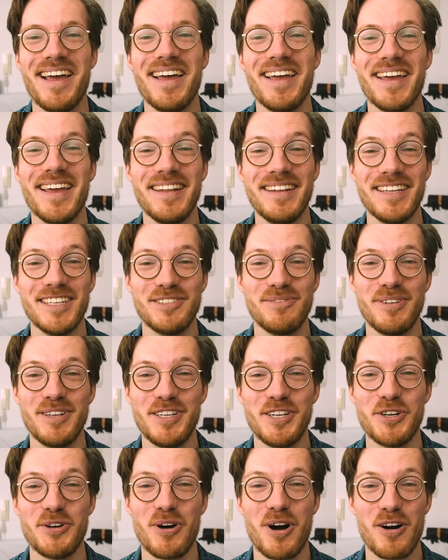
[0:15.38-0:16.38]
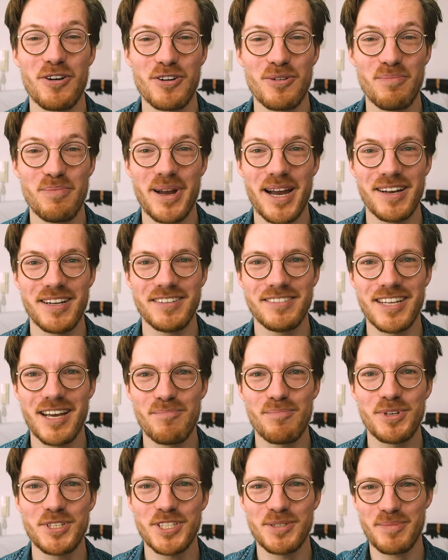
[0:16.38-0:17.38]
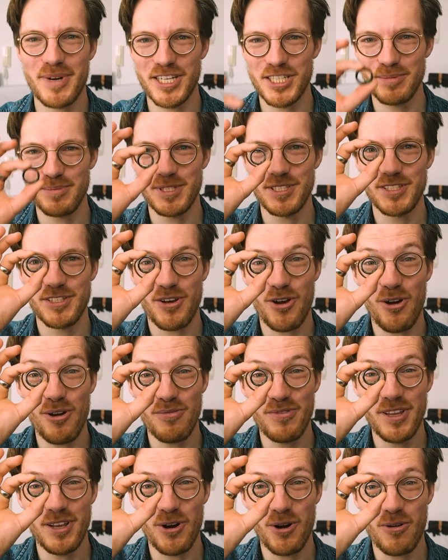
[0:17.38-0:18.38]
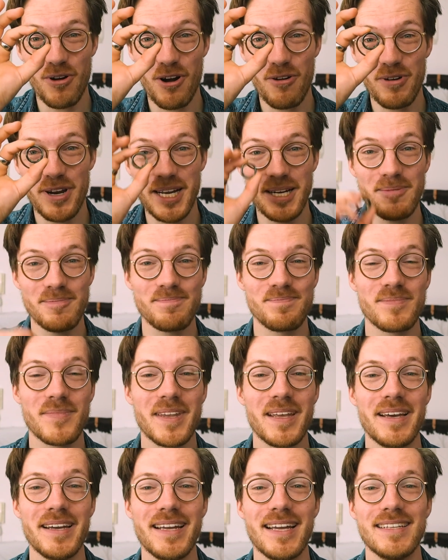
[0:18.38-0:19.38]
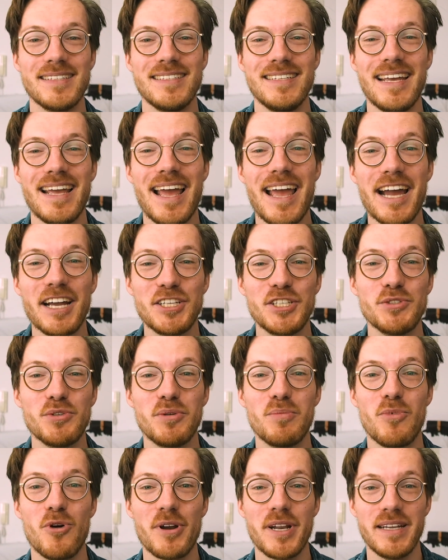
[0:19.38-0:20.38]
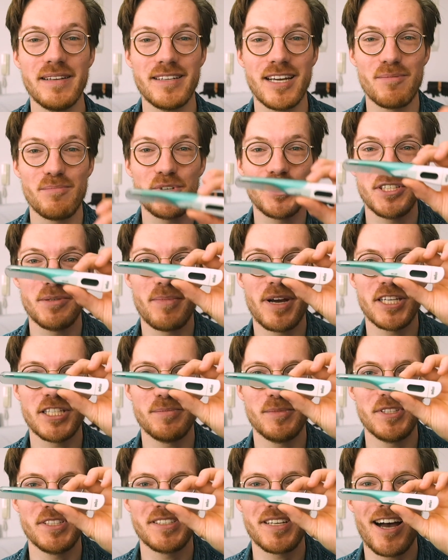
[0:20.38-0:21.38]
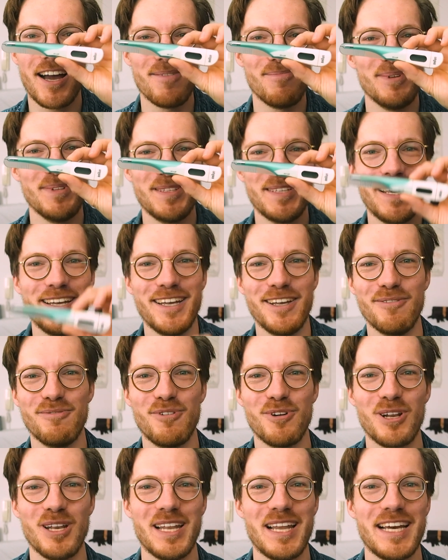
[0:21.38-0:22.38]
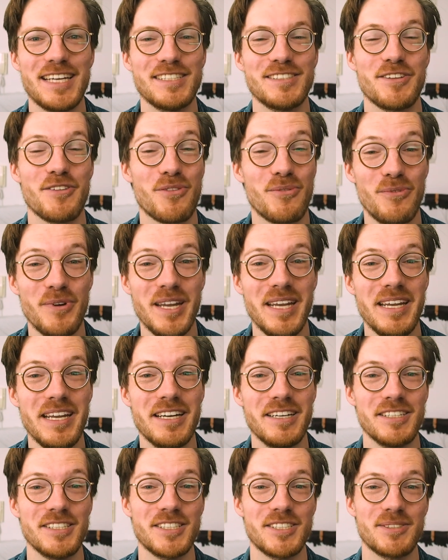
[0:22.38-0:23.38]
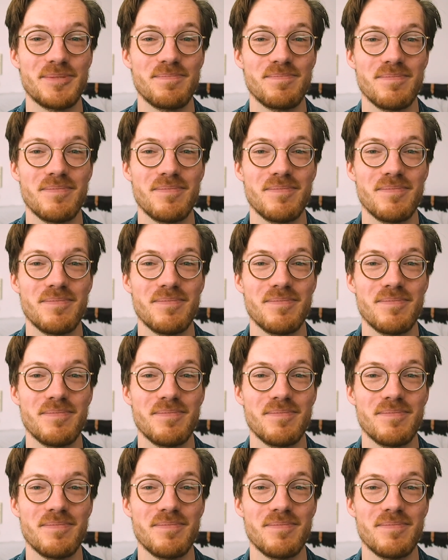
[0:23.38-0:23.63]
In this video, I'll compare the temperature measurements of the Oura Ring against the actual morning temperature measurements I've been taking for the last three years.